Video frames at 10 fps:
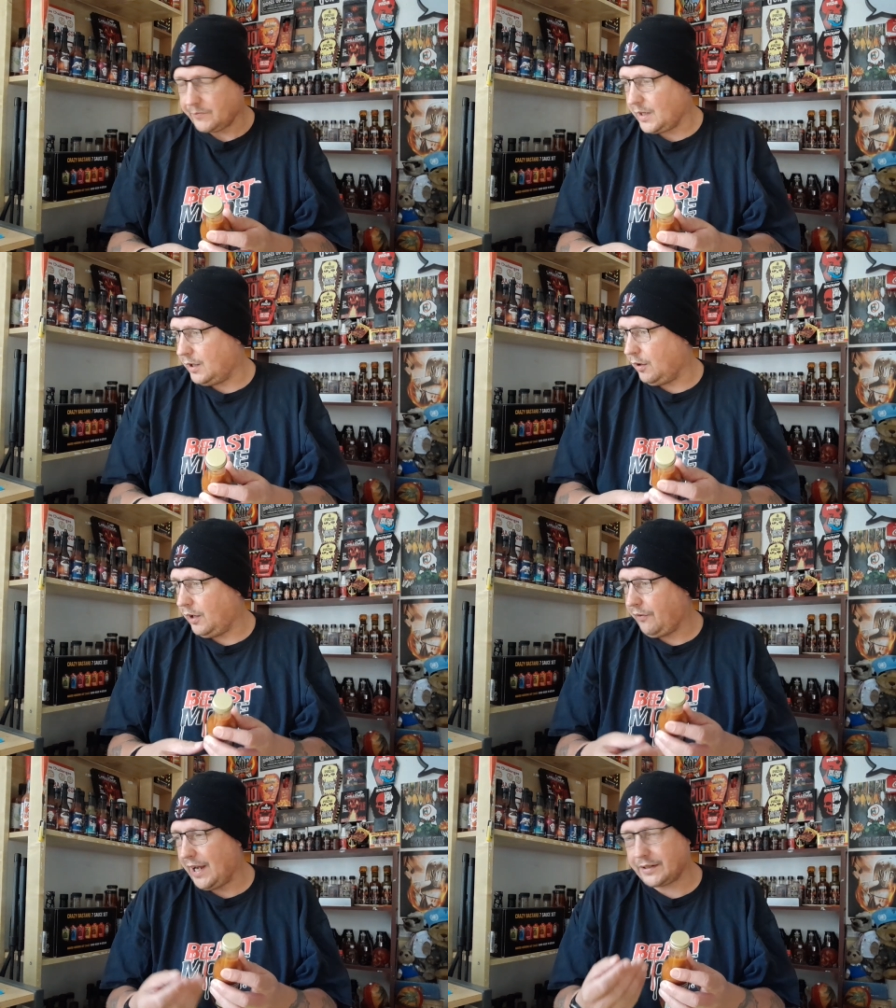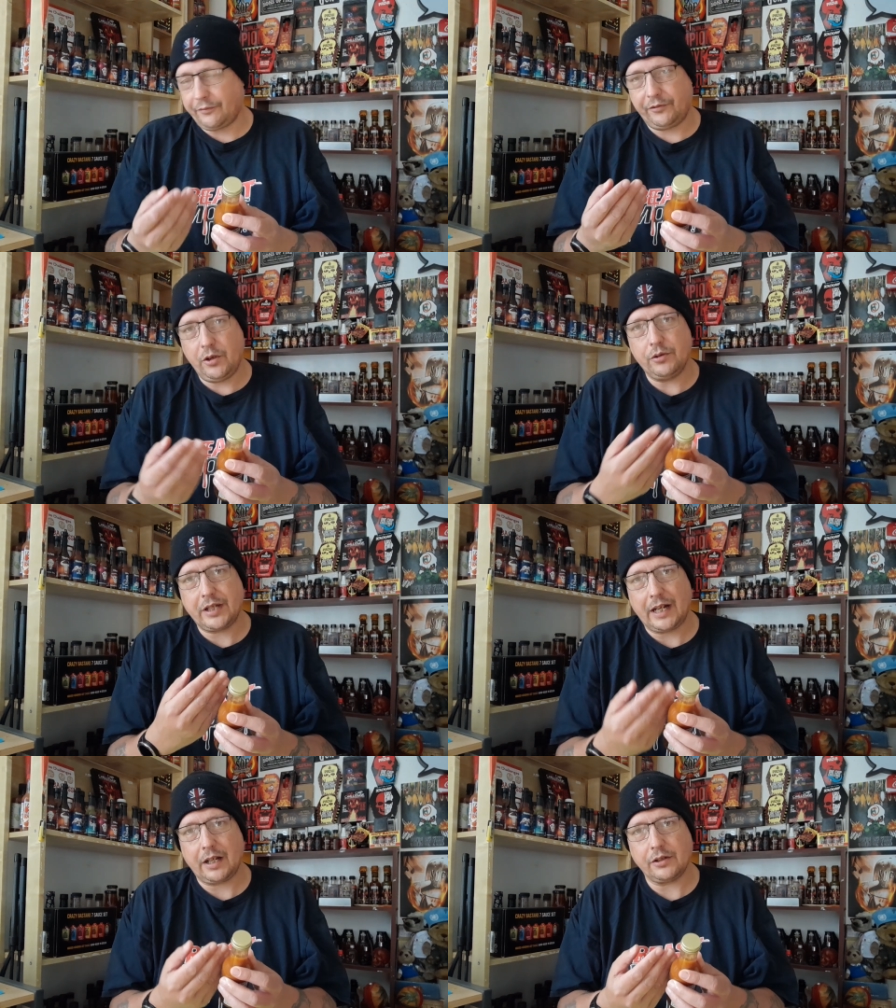Now, I've had a few
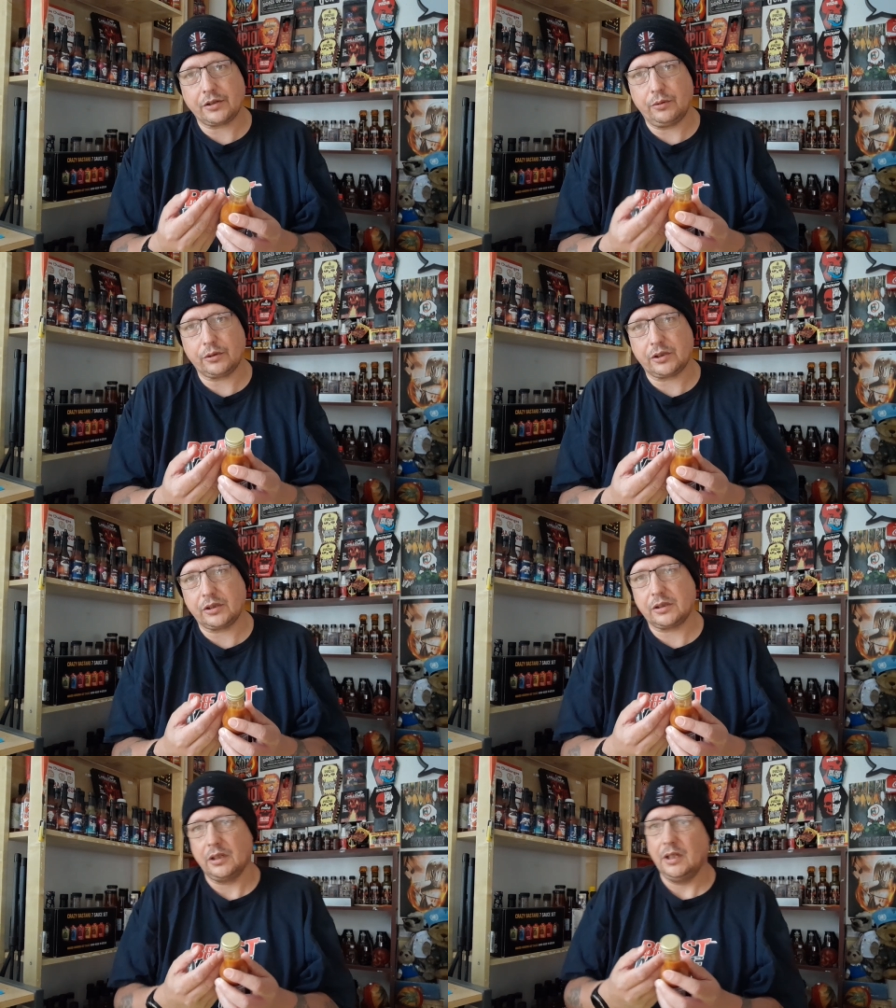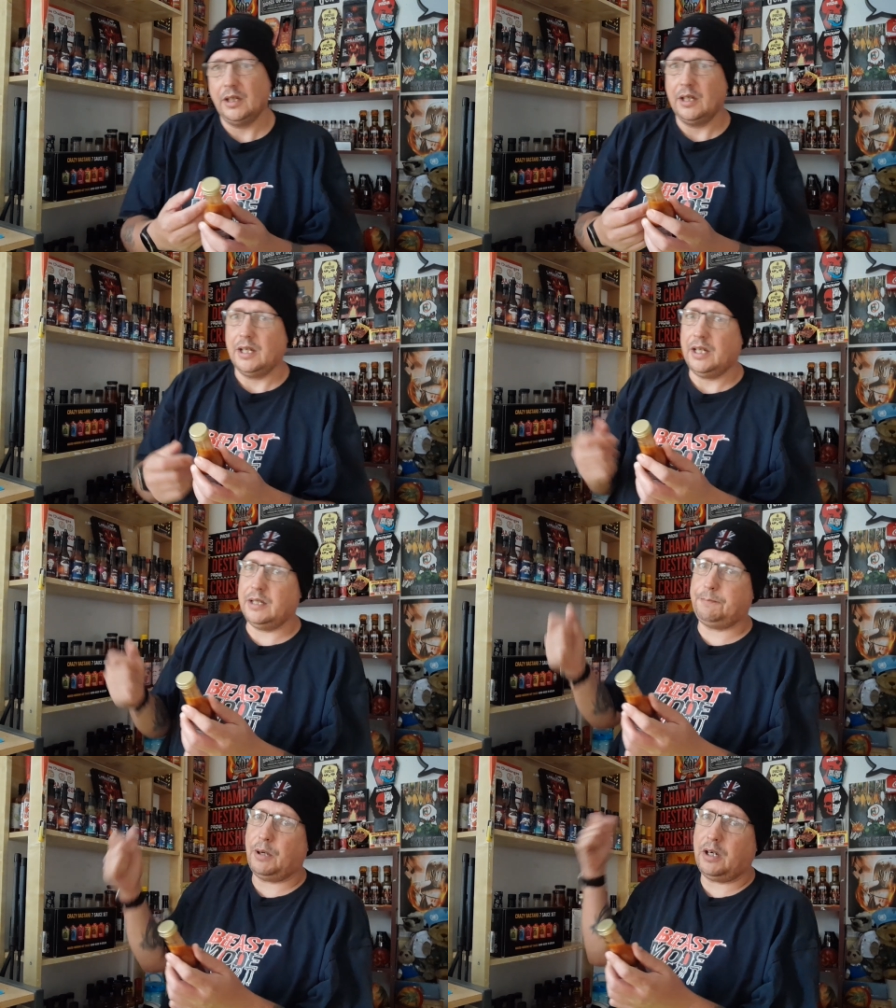taco sauces
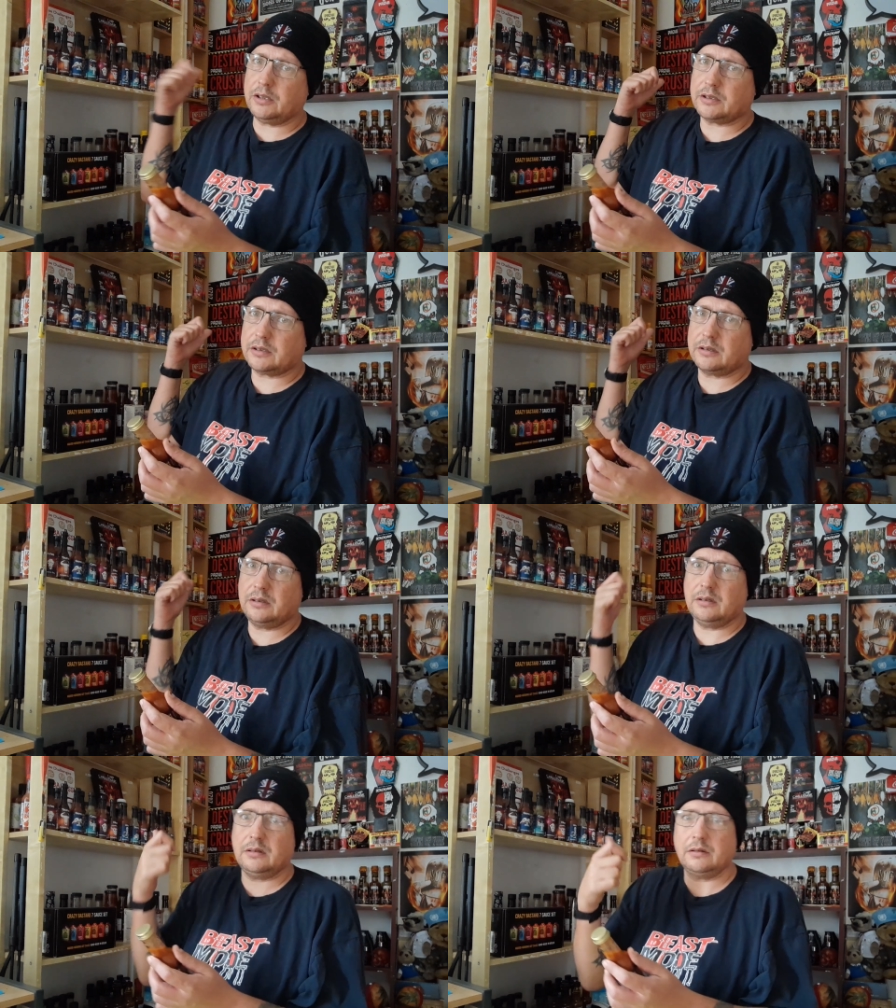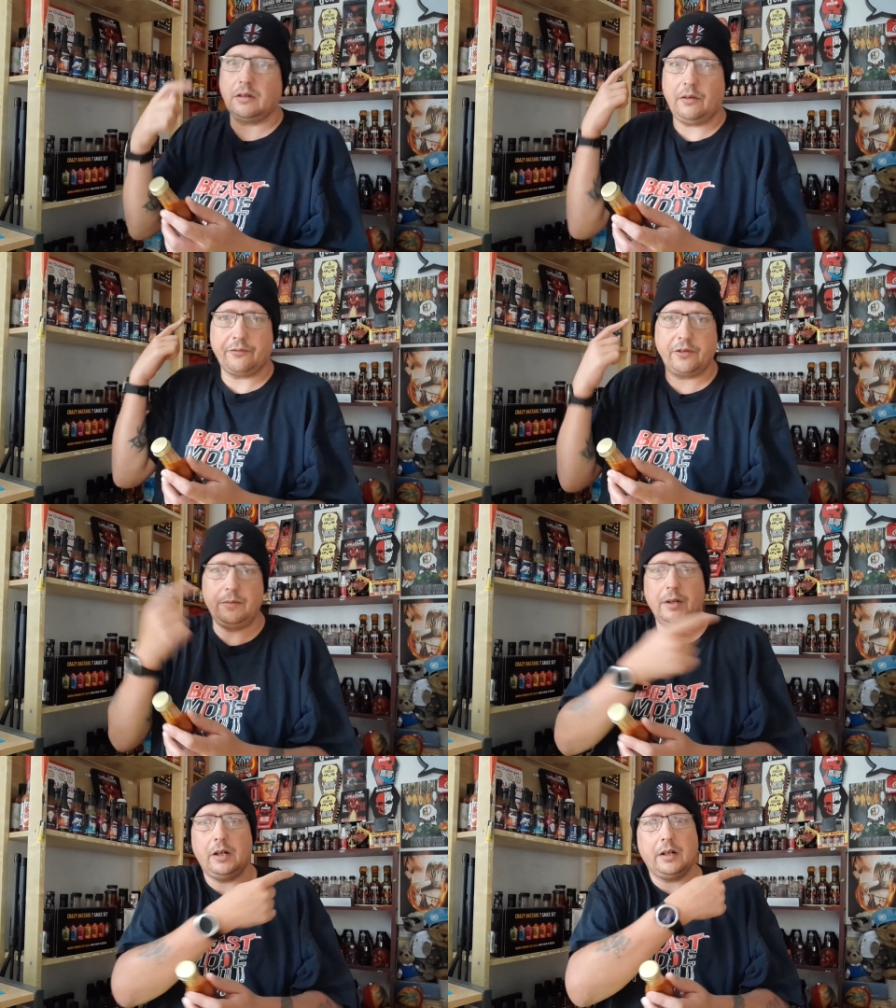in the past, and got a few
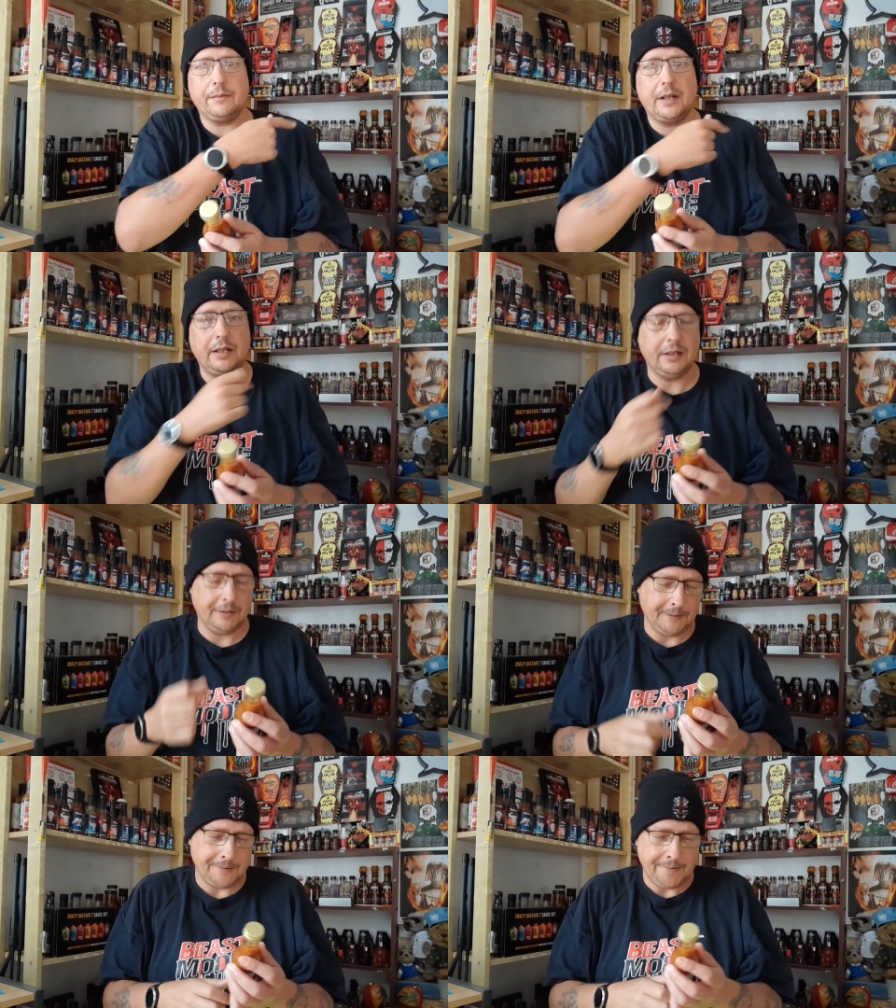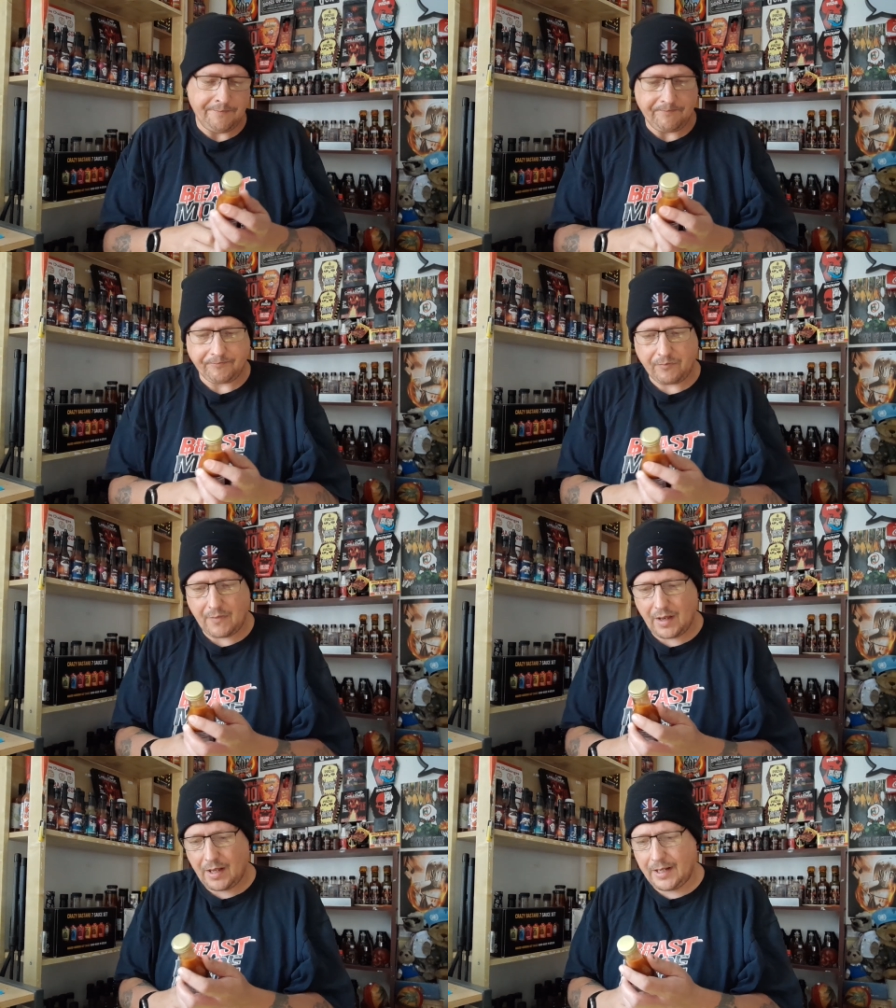behind me.
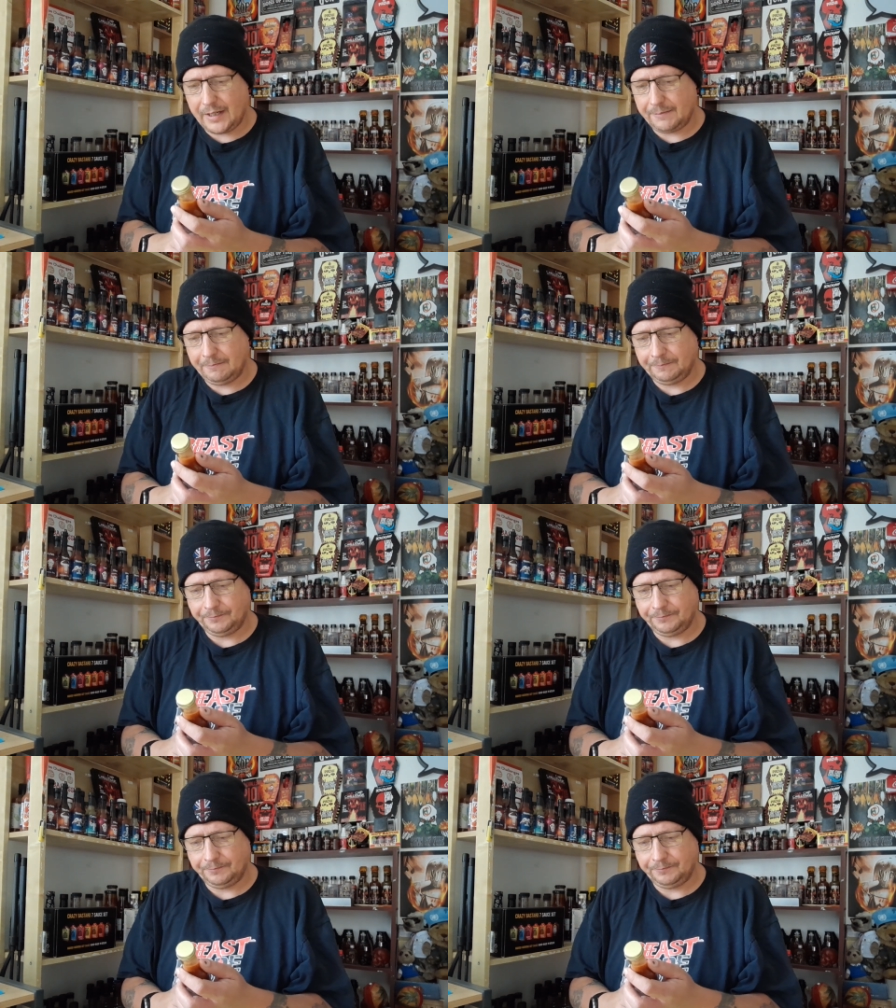And